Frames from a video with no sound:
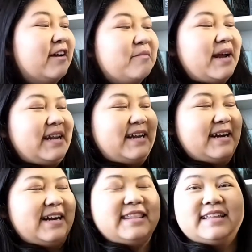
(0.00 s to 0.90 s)
right
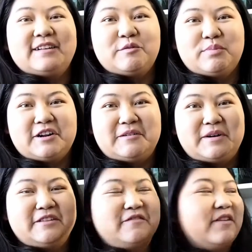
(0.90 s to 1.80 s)
here in the little blurb
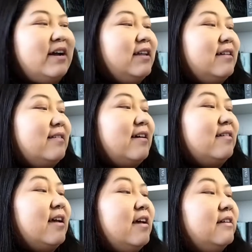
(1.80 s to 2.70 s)
on the front, it says,